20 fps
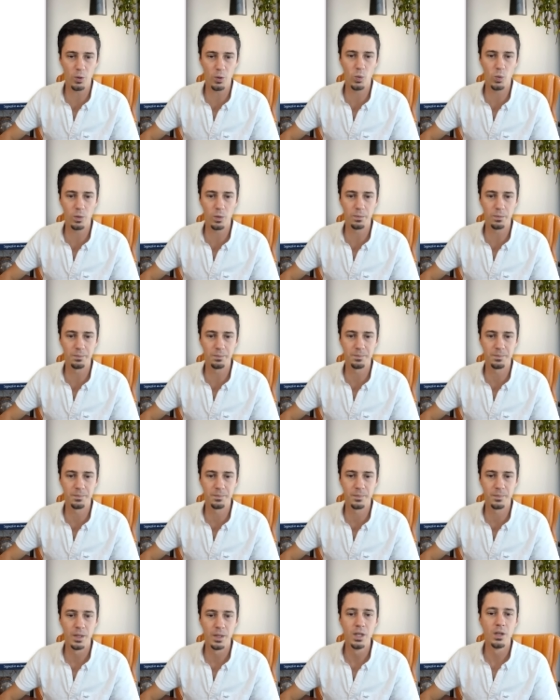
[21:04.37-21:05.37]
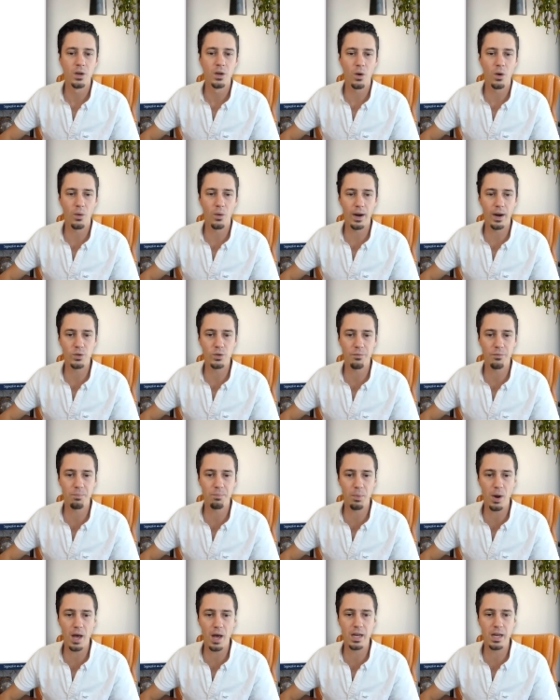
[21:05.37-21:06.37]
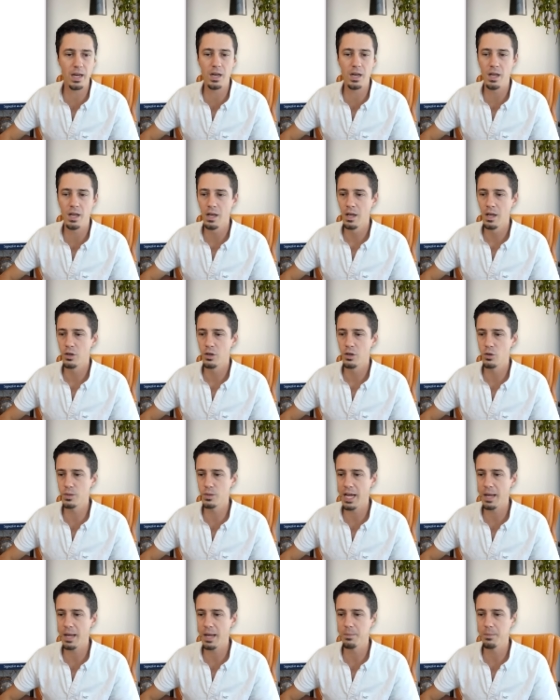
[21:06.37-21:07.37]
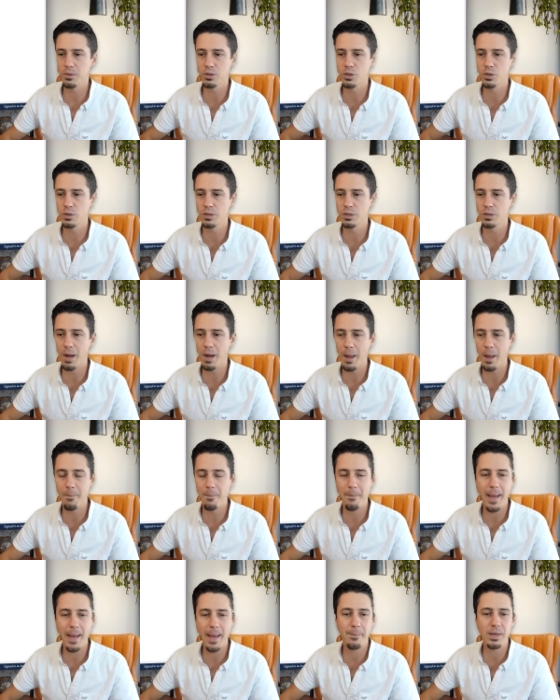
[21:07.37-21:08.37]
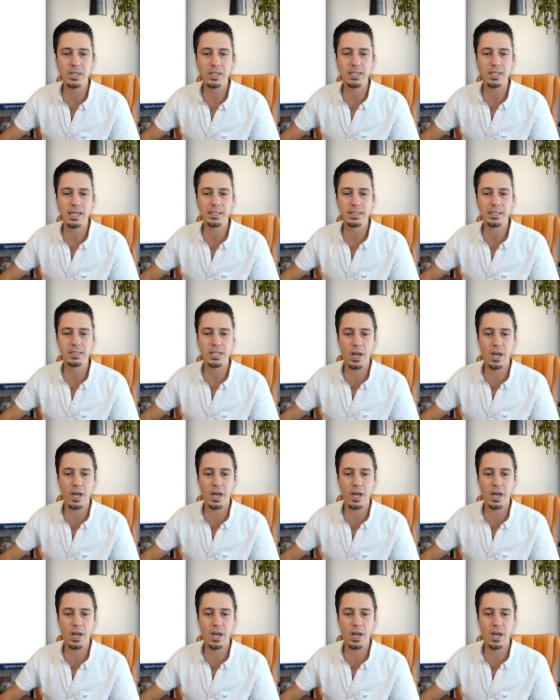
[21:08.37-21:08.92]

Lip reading: cool. All right, so I've brought in new tables using my mapping sets.